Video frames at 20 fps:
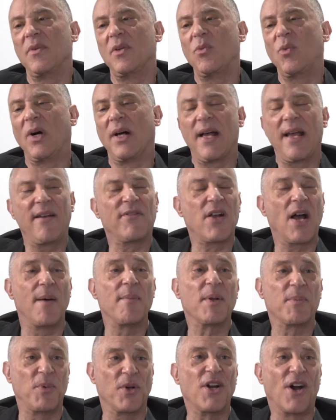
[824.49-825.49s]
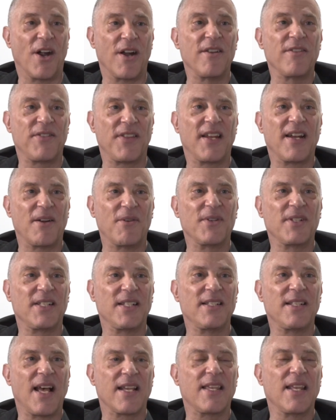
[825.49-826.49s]
Well, I have comic book art that I
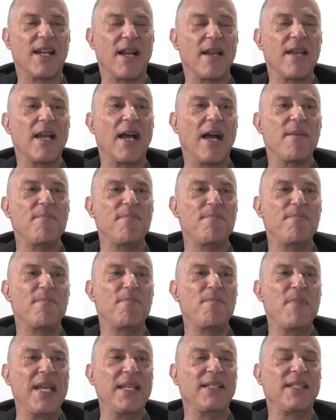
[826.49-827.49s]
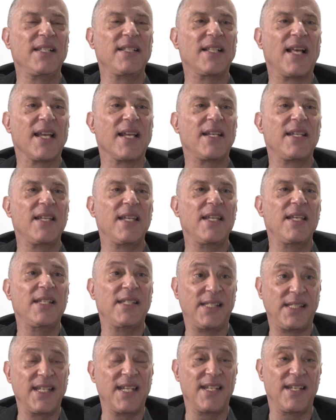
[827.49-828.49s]
really like, and I mainly like
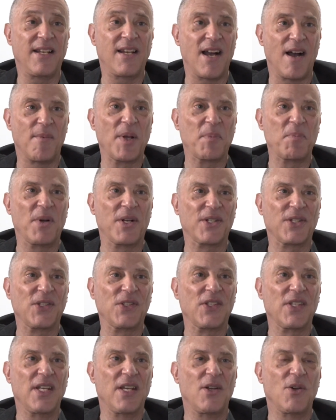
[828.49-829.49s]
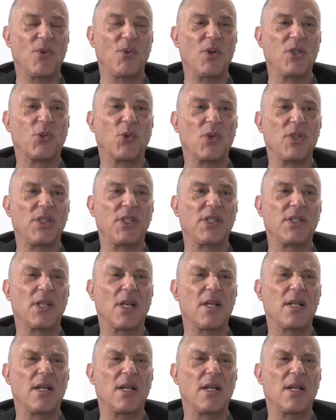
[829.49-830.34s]
EC comic books, which was